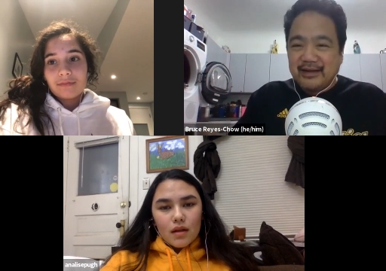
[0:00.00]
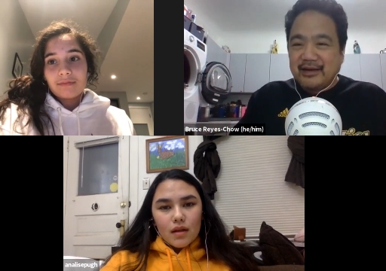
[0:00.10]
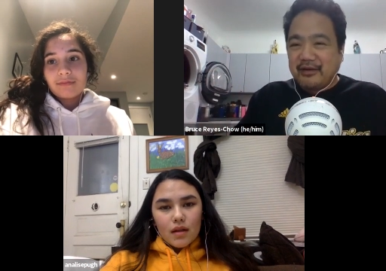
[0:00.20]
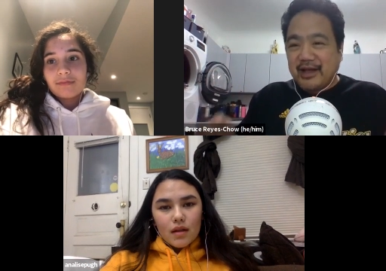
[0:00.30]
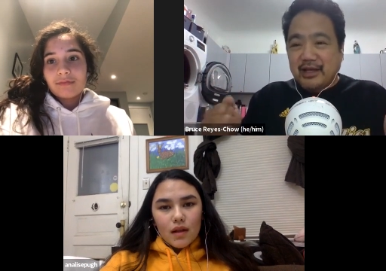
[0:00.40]

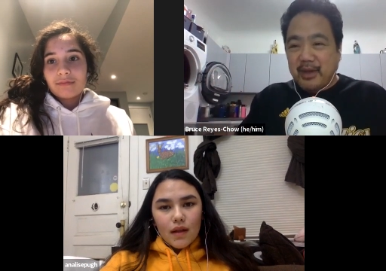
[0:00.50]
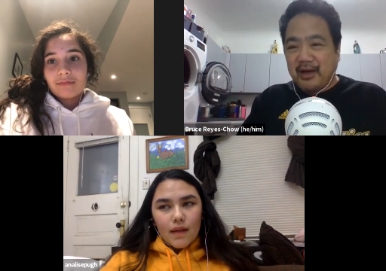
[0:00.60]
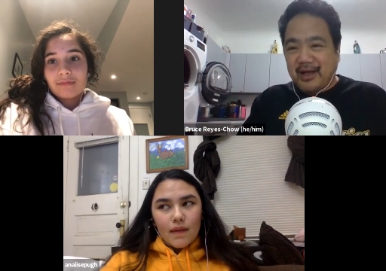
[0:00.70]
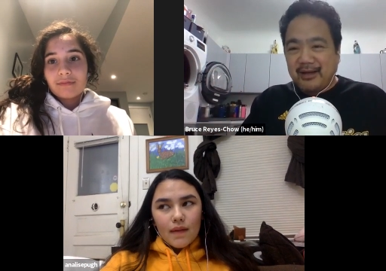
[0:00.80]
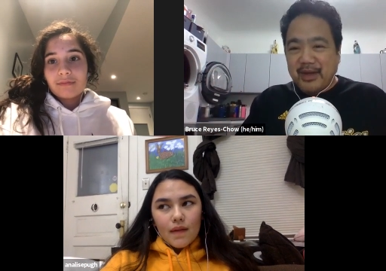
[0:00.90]
Speaker 1: right?
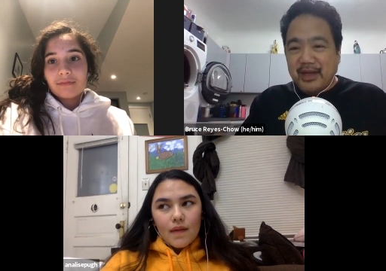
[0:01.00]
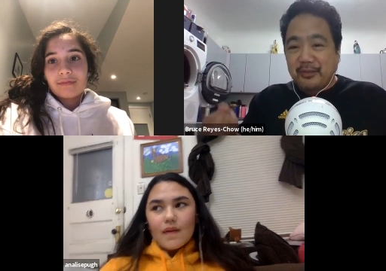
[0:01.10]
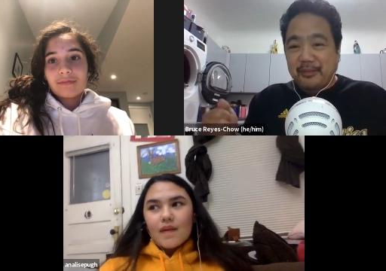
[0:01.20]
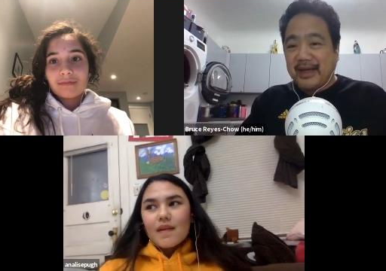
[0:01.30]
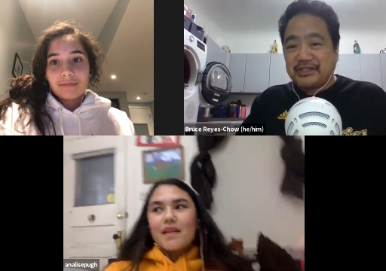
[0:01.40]
Camilla, make
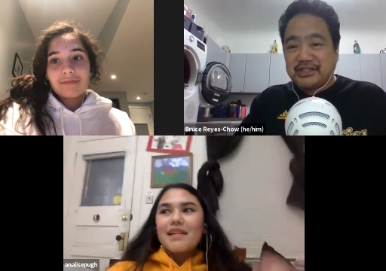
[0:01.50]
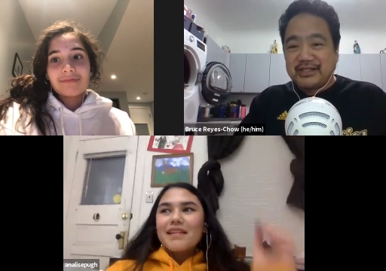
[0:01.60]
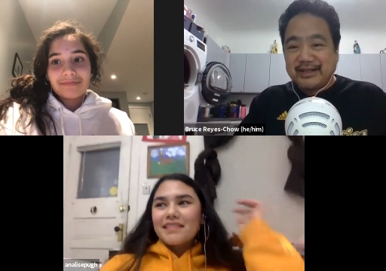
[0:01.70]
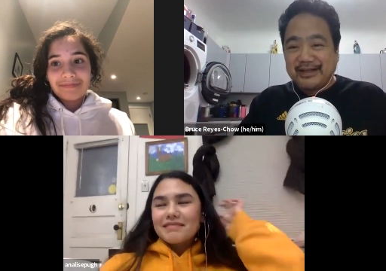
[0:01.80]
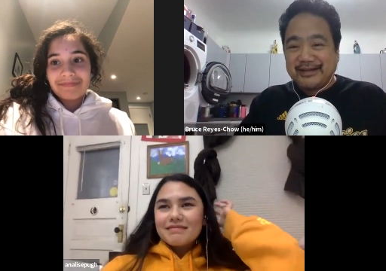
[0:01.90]
your
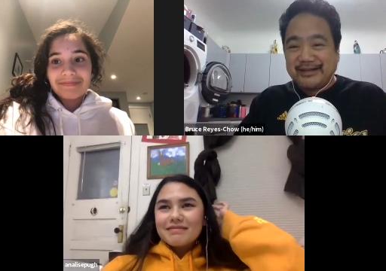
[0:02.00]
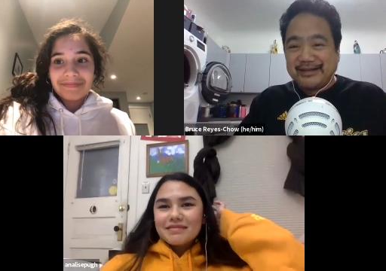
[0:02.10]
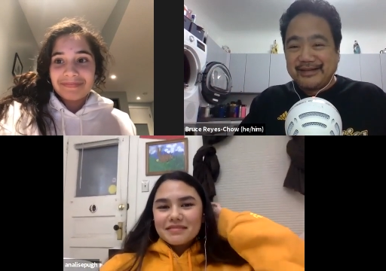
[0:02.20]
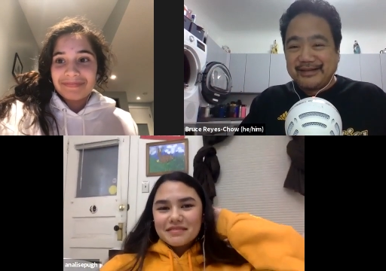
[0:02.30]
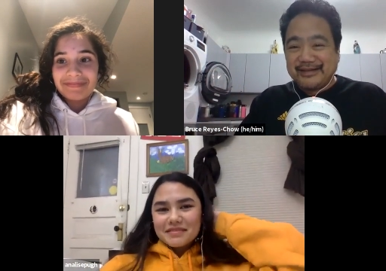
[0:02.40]
pitch.
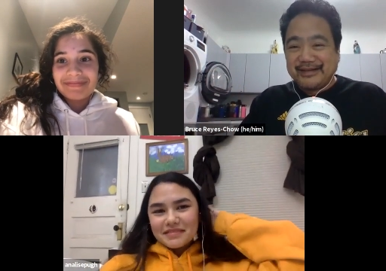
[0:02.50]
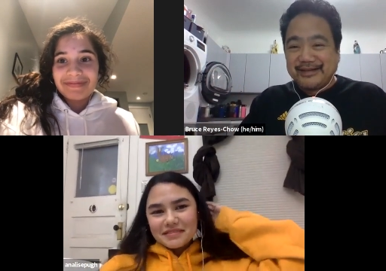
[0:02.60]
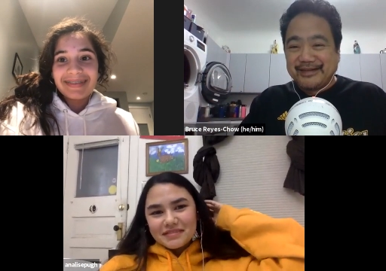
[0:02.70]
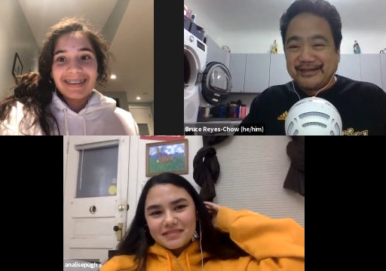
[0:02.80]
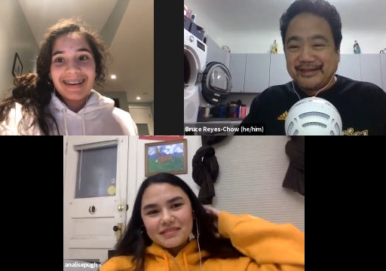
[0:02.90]

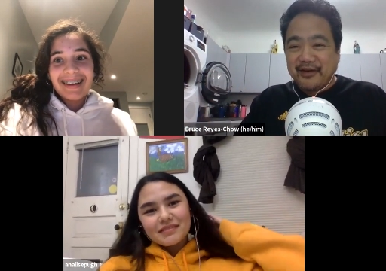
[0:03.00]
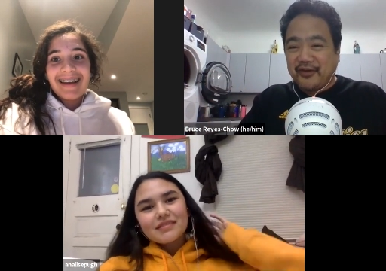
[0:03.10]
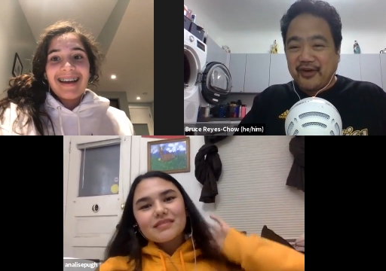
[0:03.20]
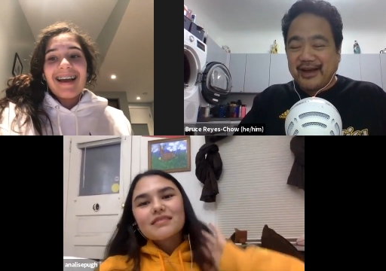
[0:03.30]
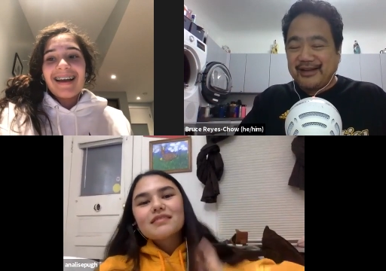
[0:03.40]
Go
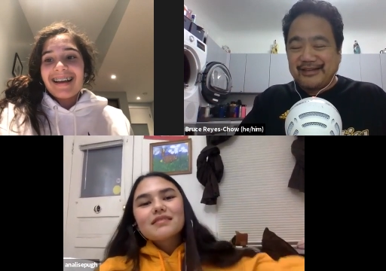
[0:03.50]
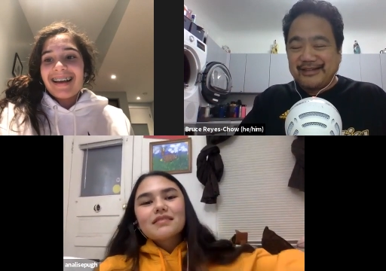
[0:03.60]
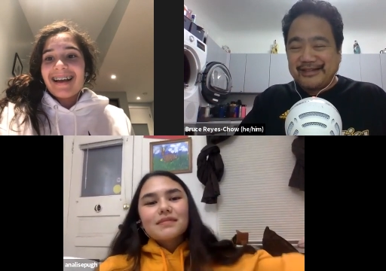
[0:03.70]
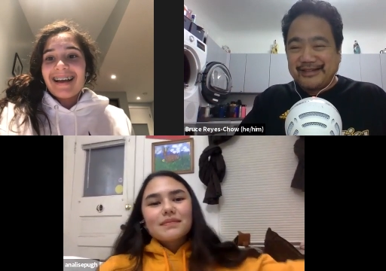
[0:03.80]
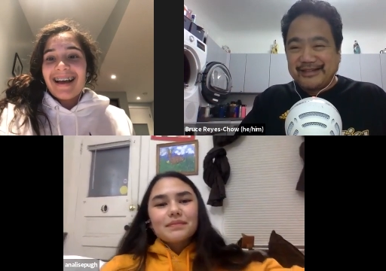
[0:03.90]
for it.
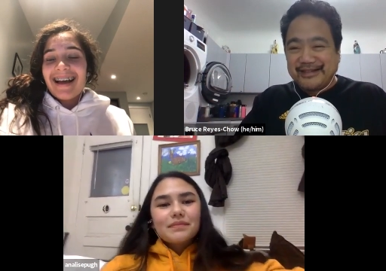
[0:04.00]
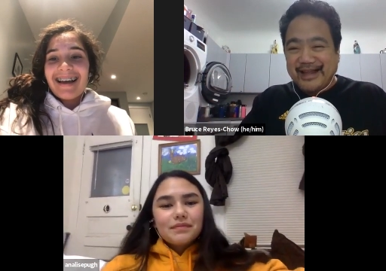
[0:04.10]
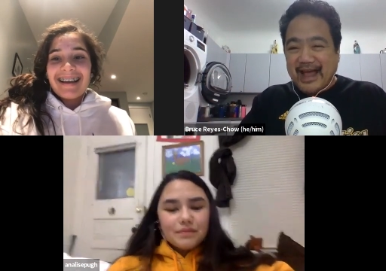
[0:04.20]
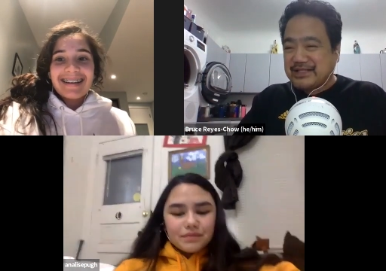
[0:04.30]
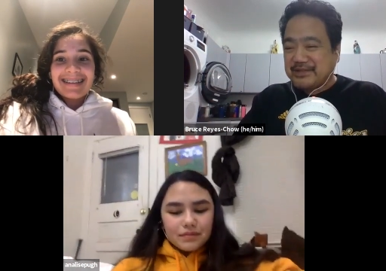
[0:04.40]

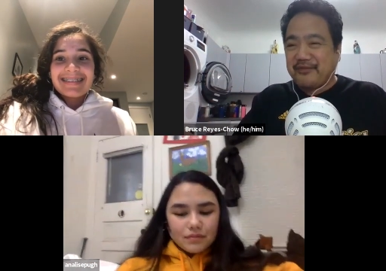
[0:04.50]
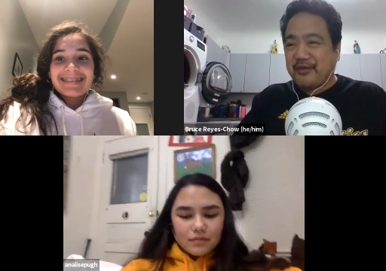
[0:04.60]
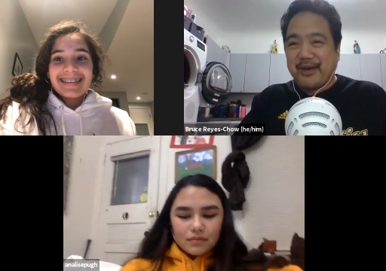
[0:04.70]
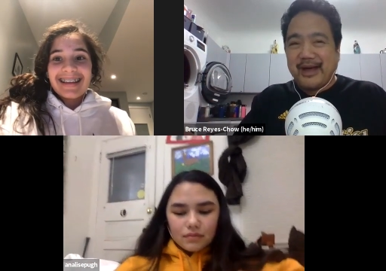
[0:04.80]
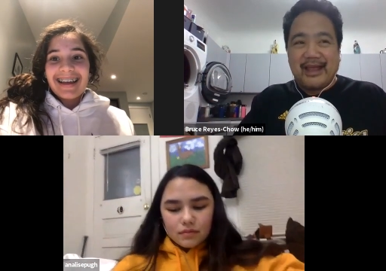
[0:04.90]
Ask me
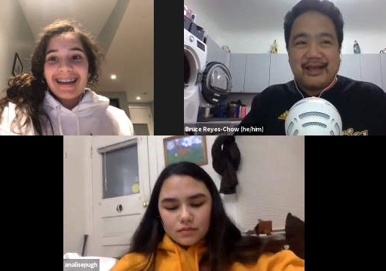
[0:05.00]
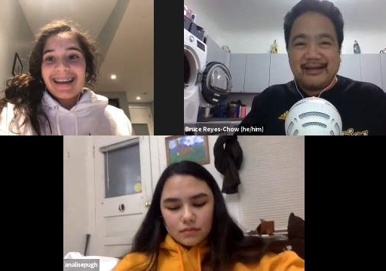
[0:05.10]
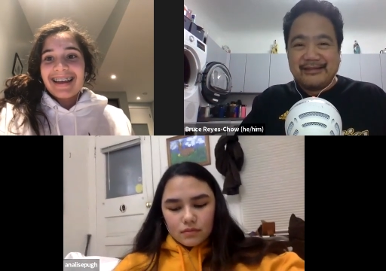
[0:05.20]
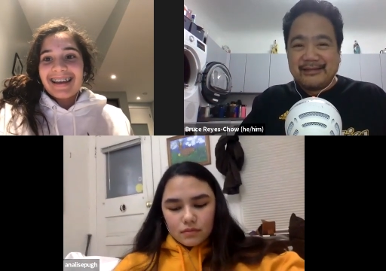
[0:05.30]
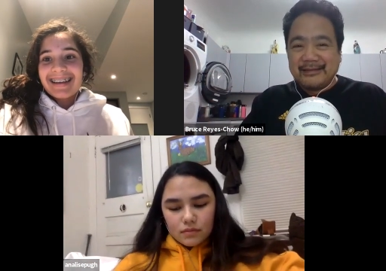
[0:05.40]
for money.
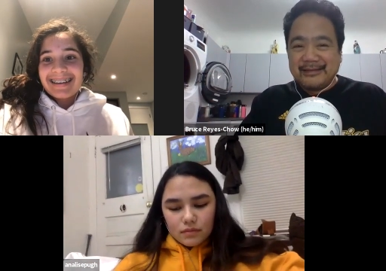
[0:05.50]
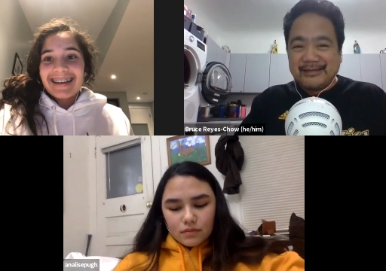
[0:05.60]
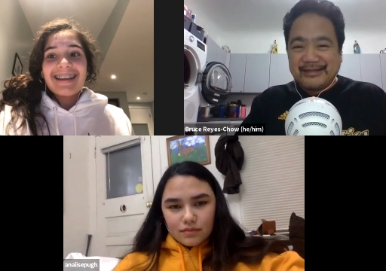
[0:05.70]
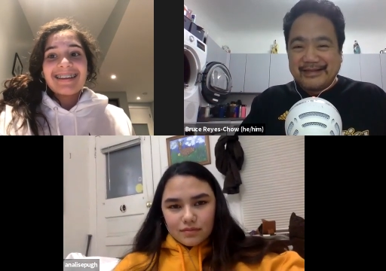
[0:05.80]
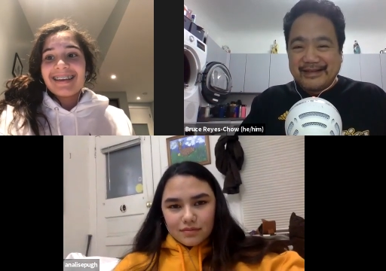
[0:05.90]

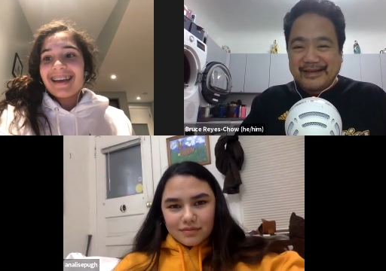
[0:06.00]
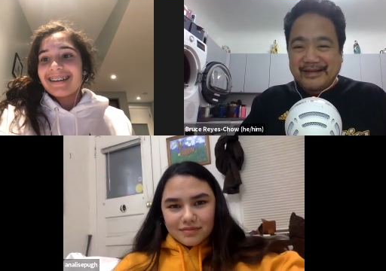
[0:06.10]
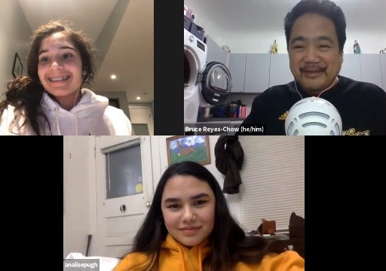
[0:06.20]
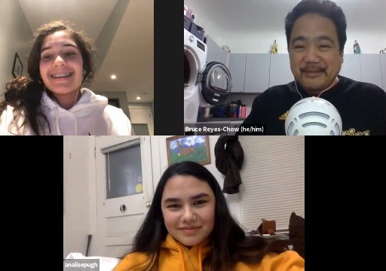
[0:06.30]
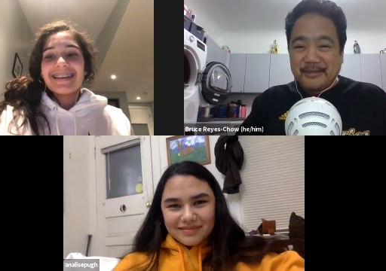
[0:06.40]

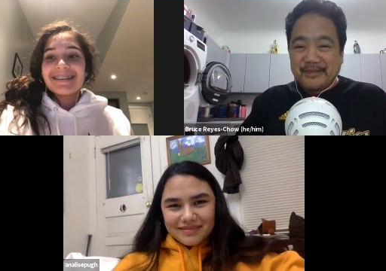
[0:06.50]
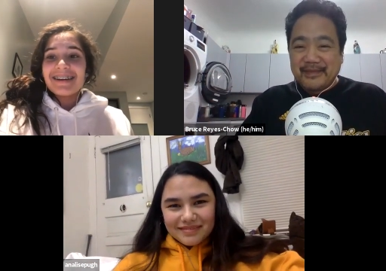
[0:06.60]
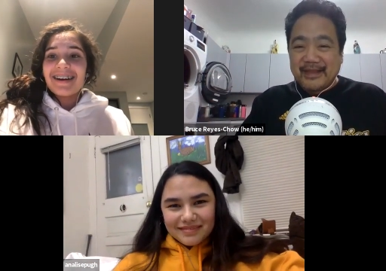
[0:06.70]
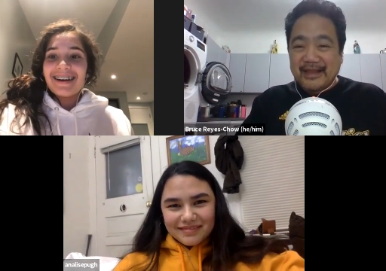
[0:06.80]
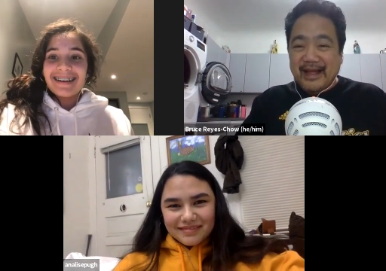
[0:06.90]
Speaker 2: Yeah,
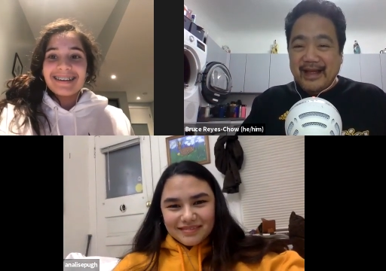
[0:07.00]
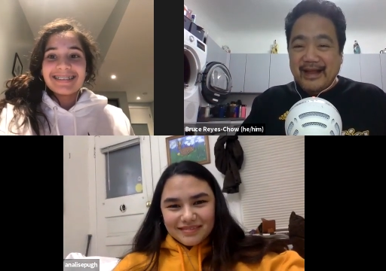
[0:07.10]
it's hard.